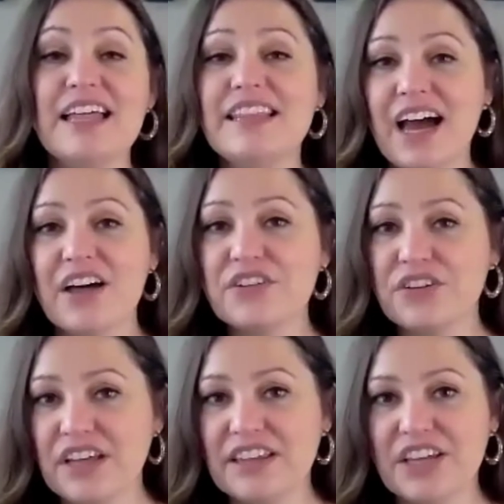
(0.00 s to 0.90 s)
The
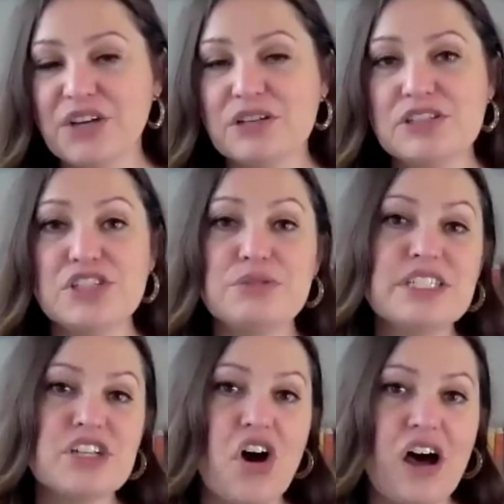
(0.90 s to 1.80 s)
other thing that you can do
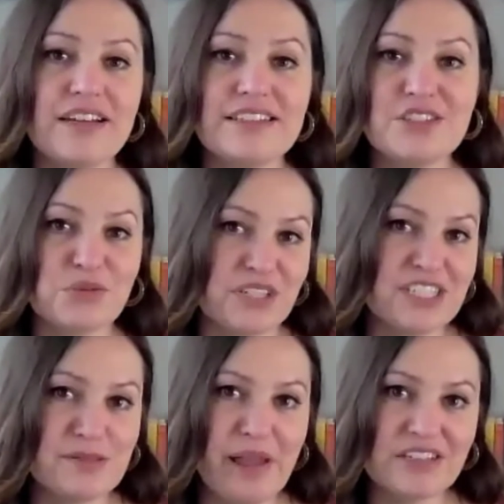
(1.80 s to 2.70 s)
is audits or
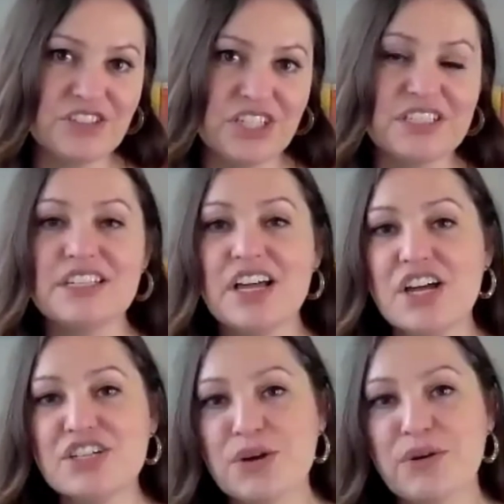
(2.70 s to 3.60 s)
inspections.
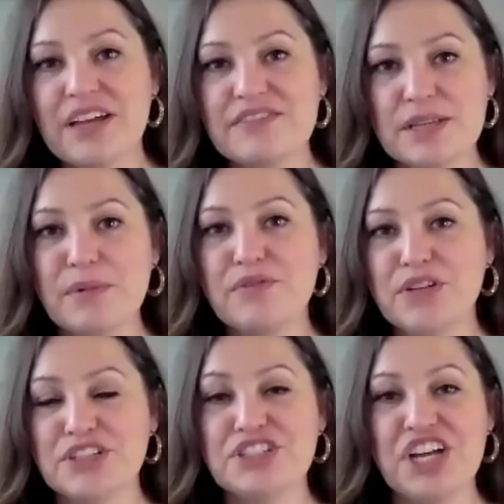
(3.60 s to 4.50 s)
So if some of
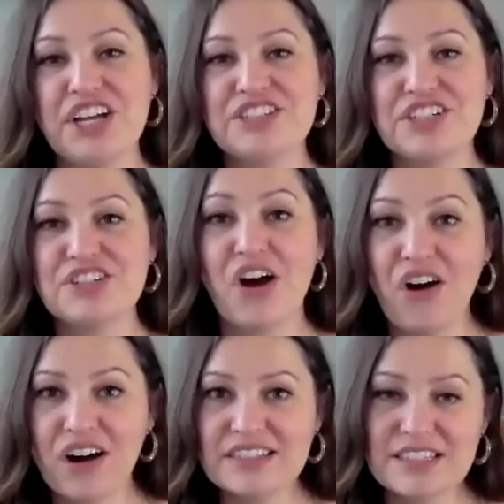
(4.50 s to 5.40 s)
your changes
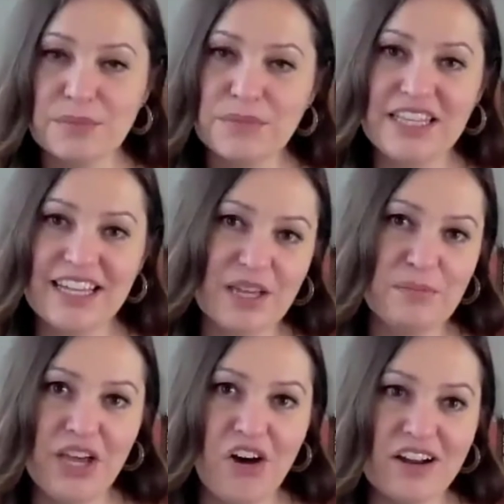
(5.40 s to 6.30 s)
are something that
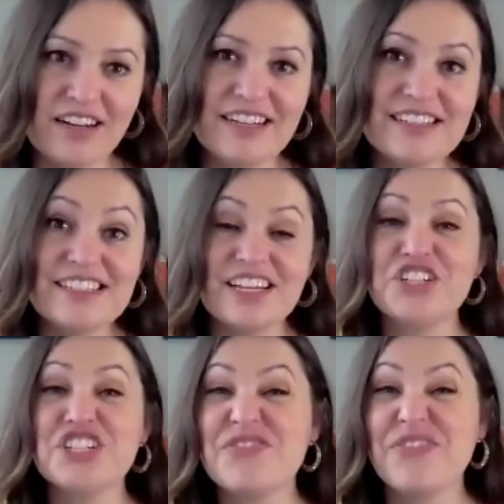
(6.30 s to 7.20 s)
can be audited,
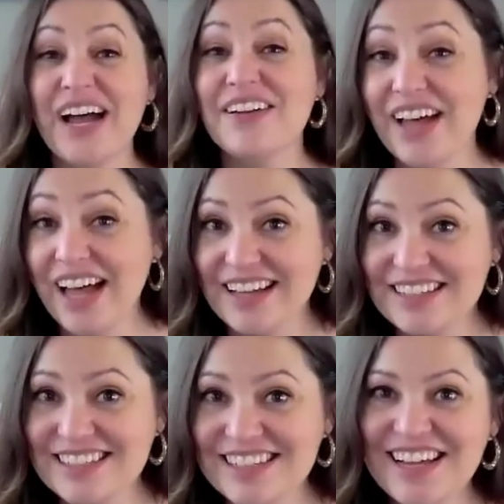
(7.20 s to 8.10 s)
such as
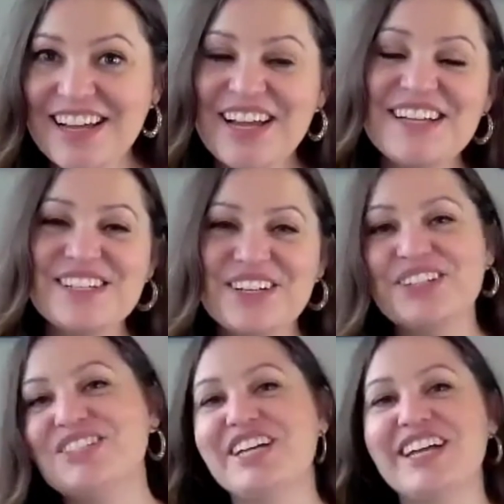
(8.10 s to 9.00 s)
5S is a
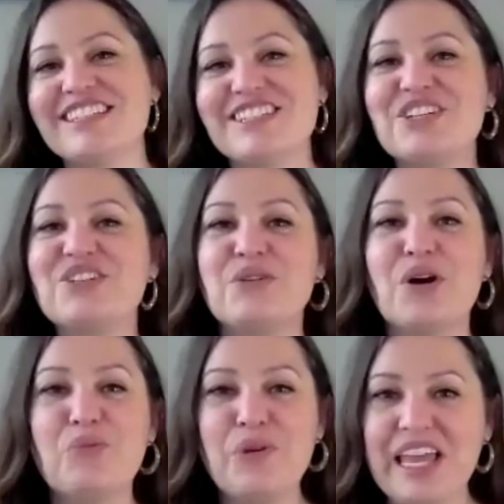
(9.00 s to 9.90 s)
good chance to do
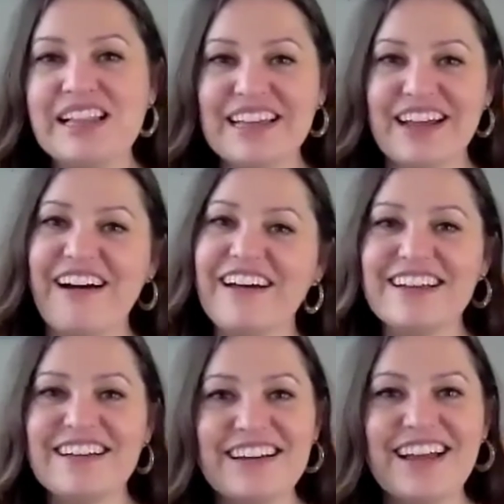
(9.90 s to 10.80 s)
a weekly
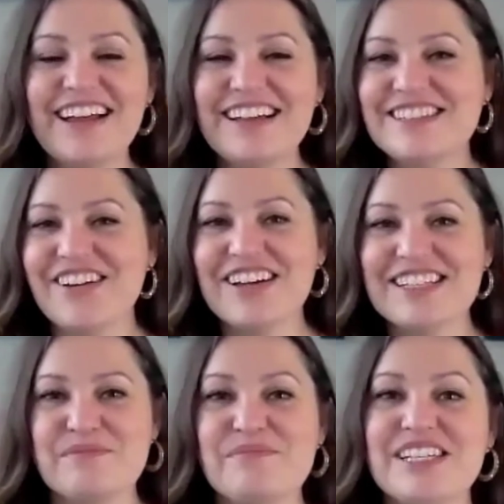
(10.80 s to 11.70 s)
audit. It's
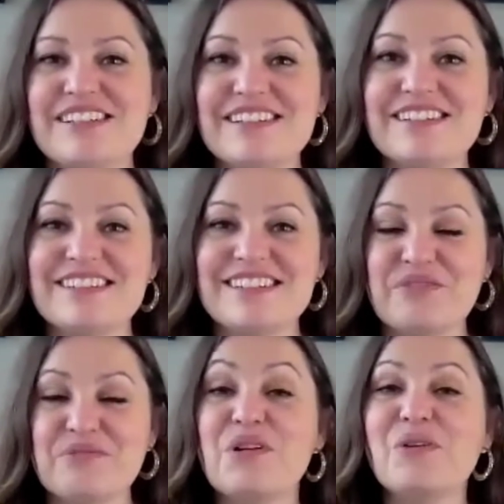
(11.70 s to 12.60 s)
awesome to
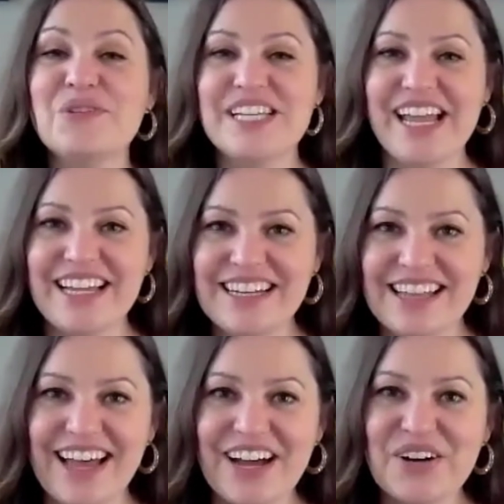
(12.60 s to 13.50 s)
rotate
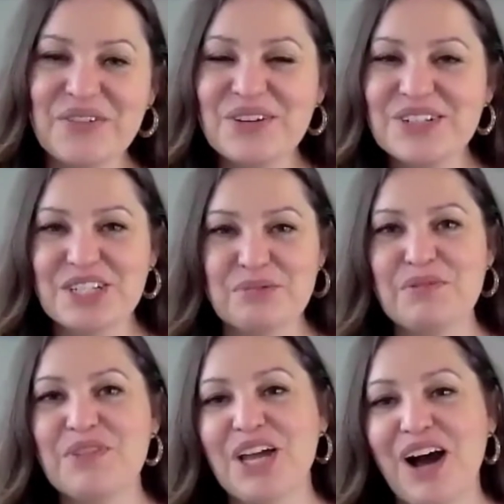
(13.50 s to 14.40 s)
that ownership
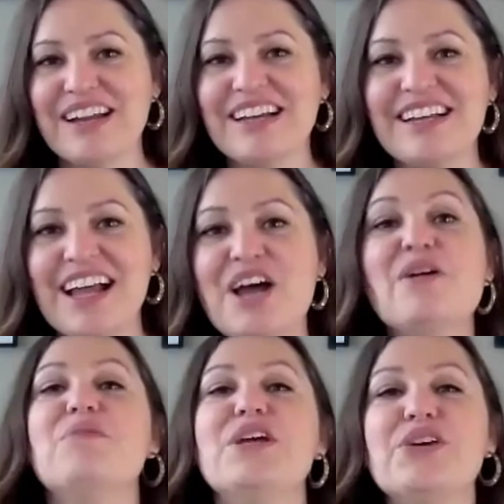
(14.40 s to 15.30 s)
of the audit,
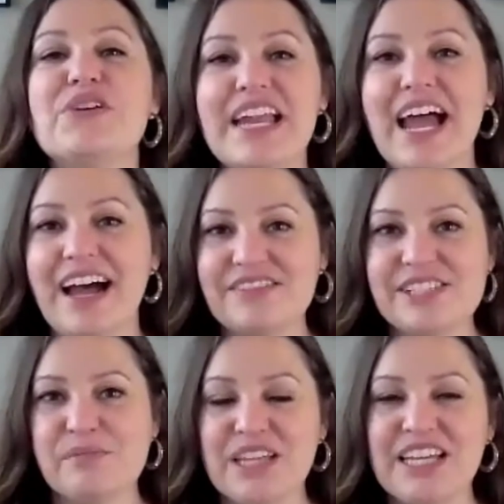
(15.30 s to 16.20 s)
but you can have
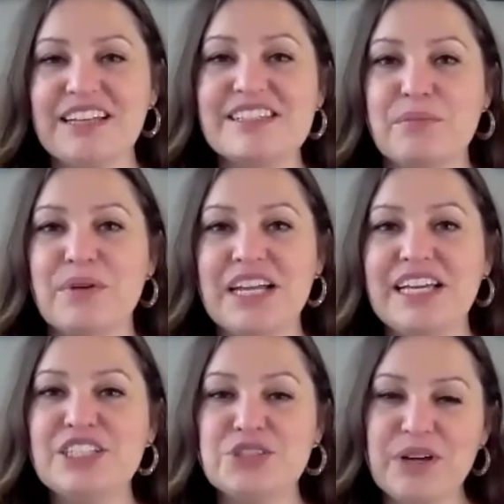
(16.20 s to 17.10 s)
somebody
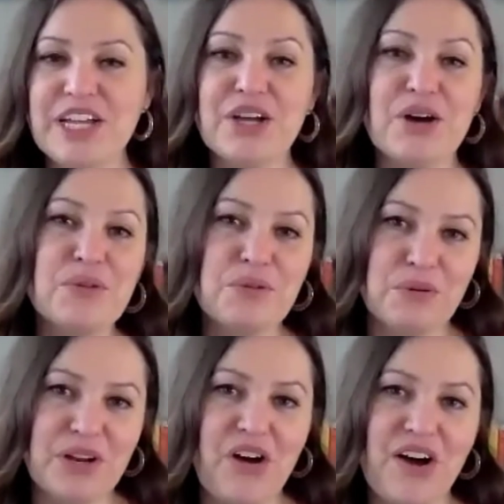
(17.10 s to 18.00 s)
each week go
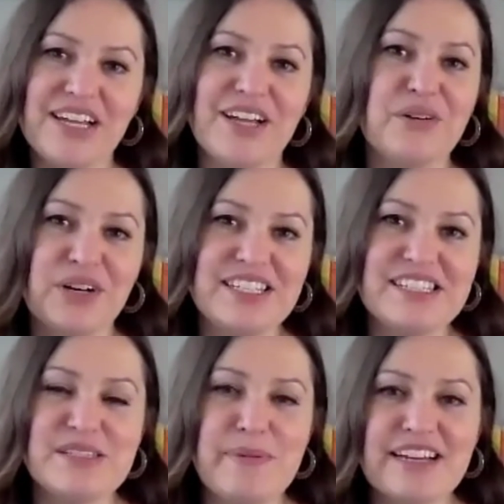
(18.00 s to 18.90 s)
through an audit or an
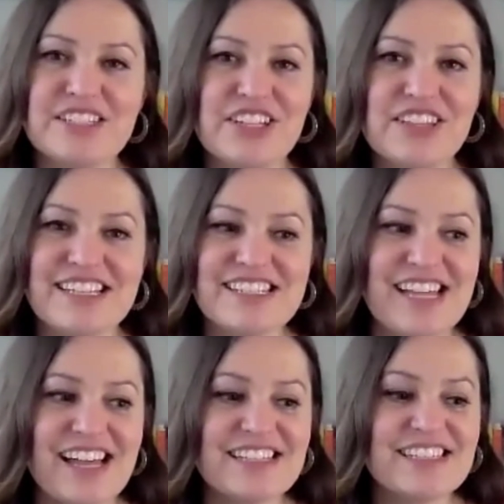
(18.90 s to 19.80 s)
inspection that
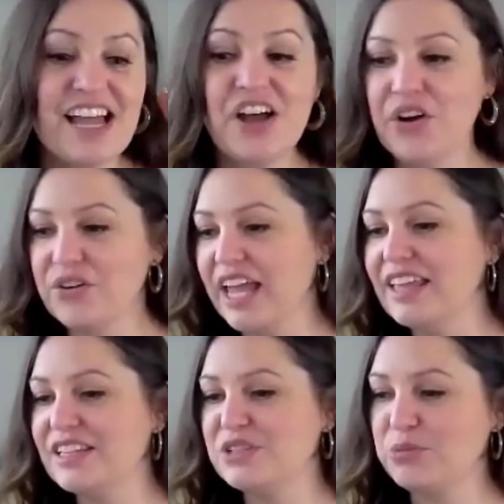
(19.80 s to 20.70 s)
says,
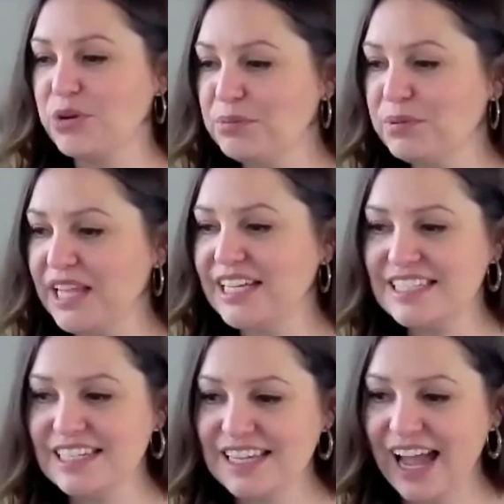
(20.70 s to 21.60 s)
okay, this
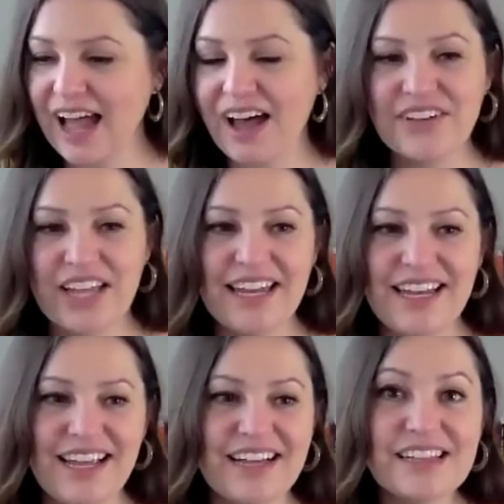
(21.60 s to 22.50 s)
workplace doesn't have
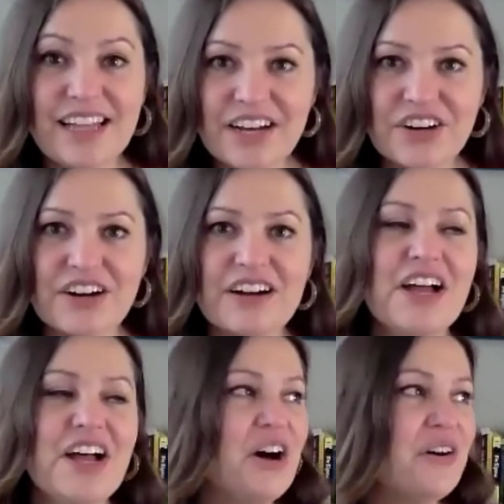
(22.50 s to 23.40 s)
any clutter.
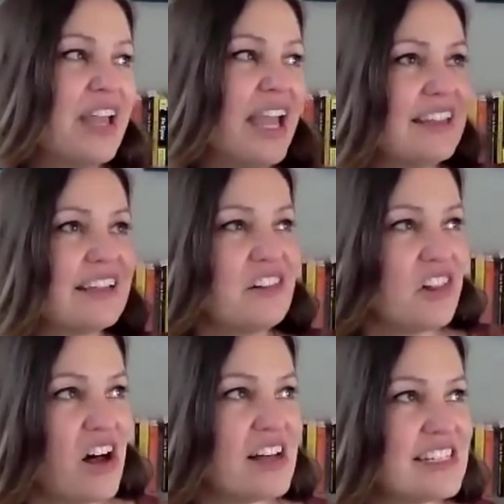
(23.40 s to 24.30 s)
Okay, the
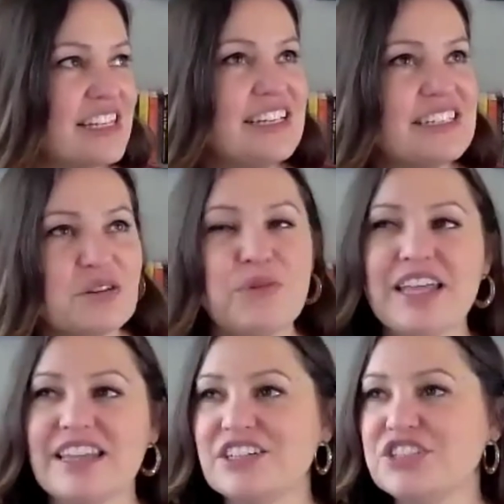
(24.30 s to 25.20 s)
closet is the
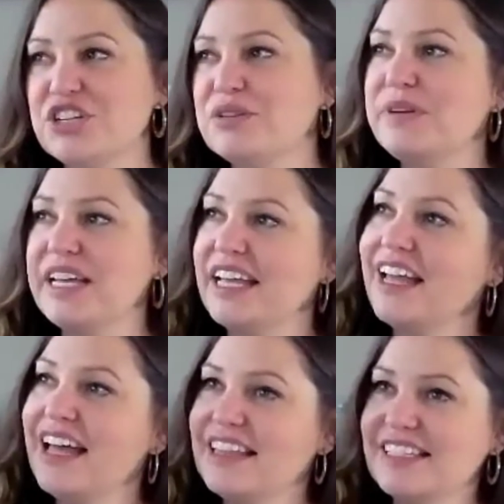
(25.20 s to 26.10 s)
way that it should
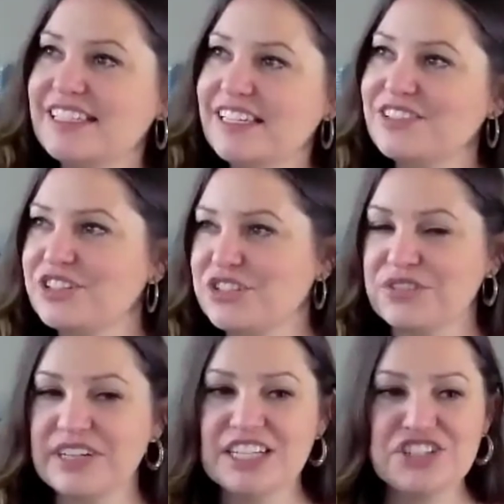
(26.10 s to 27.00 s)
be. The scissors
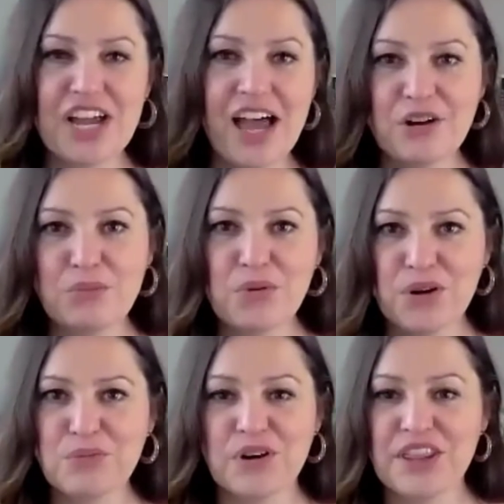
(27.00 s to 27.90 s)
are in the shadow
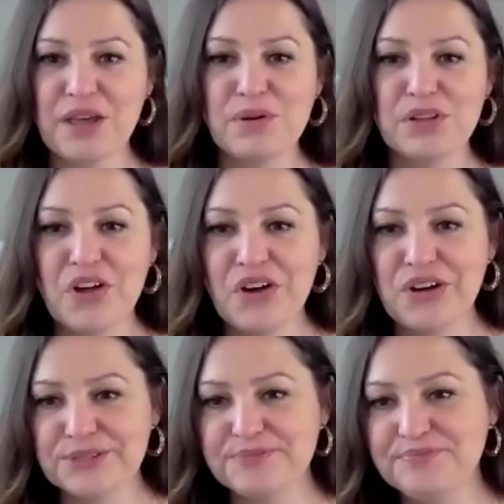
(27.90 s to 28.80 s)
board where they
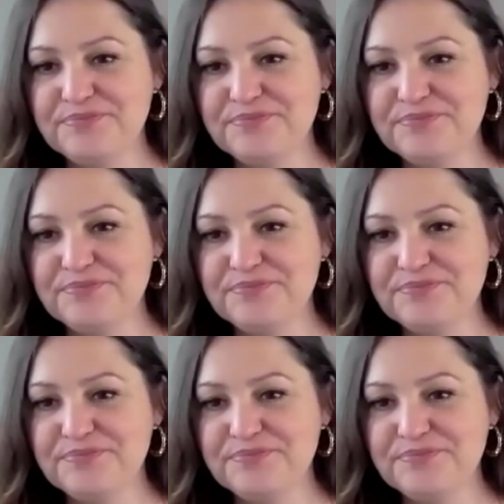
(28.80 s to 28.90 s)
belong.